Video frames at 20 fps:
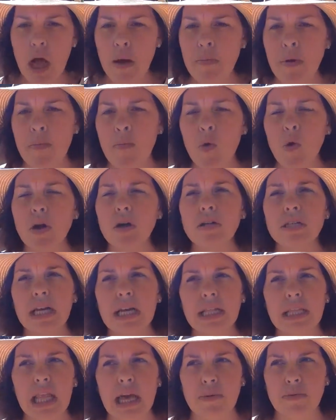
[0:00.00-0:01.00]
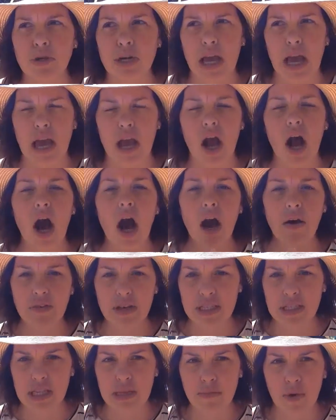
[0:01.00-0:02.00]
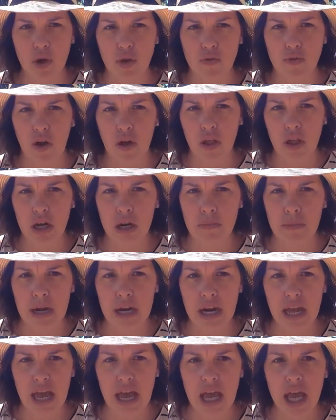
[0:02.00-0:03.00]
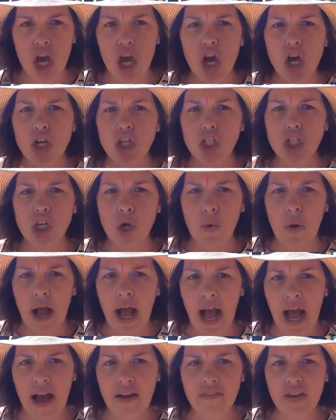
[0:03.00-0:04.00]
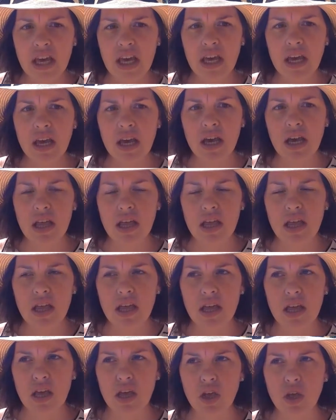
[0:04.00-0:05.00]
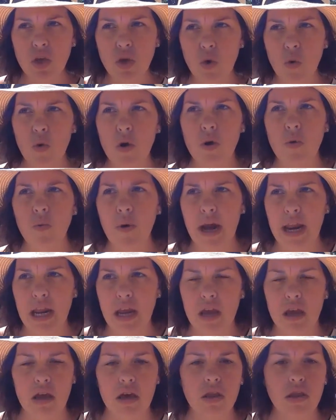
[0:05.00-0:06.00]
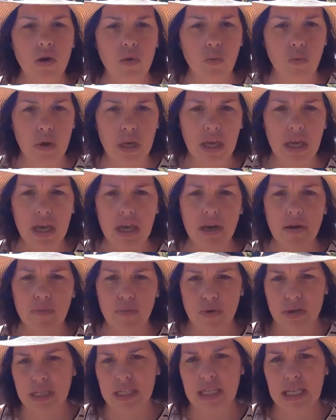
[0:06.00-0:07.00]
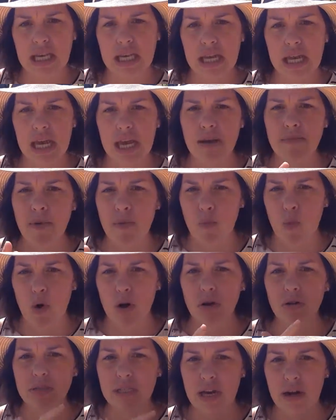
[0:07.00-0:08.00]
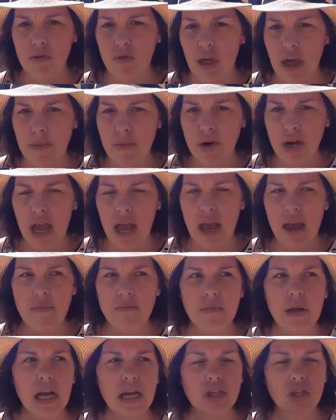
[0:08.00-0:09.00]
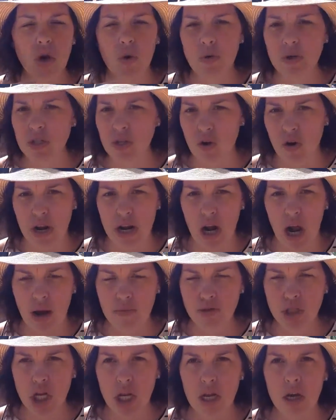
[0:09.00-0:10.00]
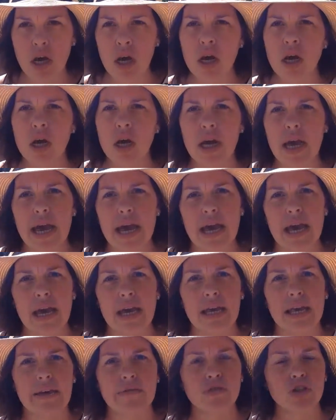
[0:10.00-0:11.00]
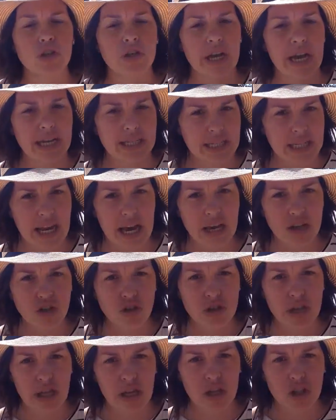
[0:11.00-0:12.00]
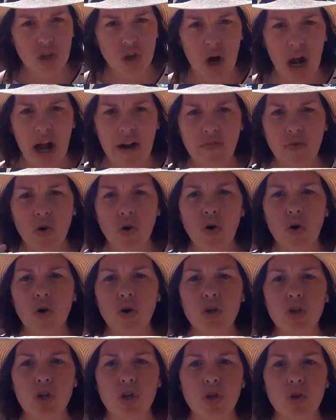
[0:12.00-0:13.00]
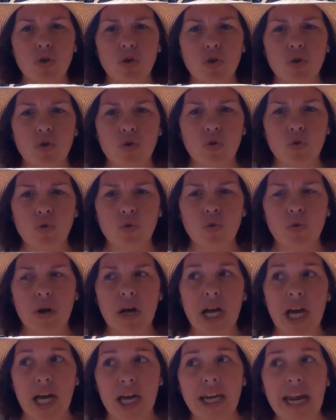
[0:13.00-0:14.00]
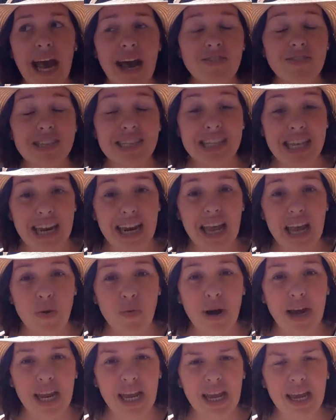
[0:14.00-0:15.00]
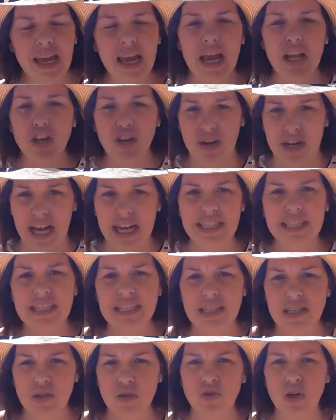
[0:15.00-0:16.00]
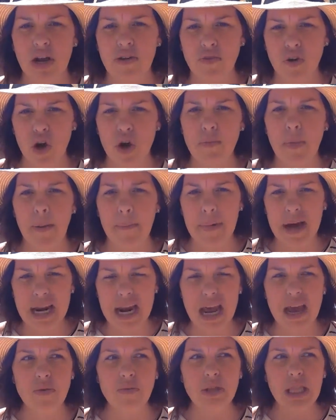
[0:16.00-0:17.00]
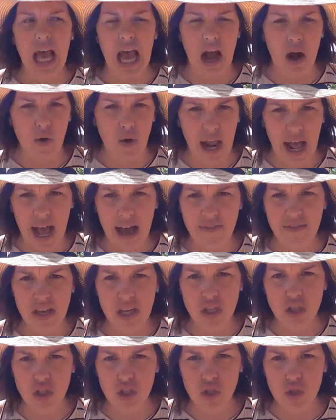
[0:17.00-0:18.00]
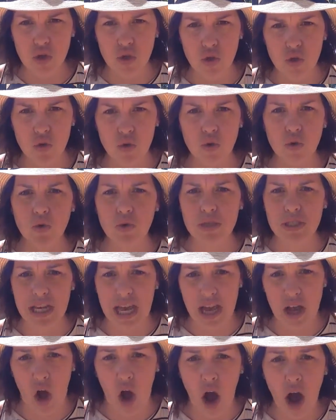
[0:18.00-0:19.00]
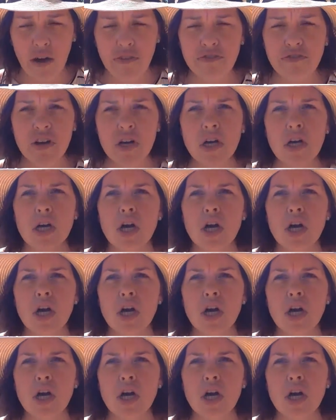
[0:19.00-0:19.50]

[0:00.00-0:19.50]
Memorial Day and Labor Day obviously both fall on a Monday. So having your wedding the weekend preceding Memorial Day or Labor Day is always a great option. It gives your guests an extra day to travel. You can have a Sunday wedding and your guests can still travel home on Monday without having to take off.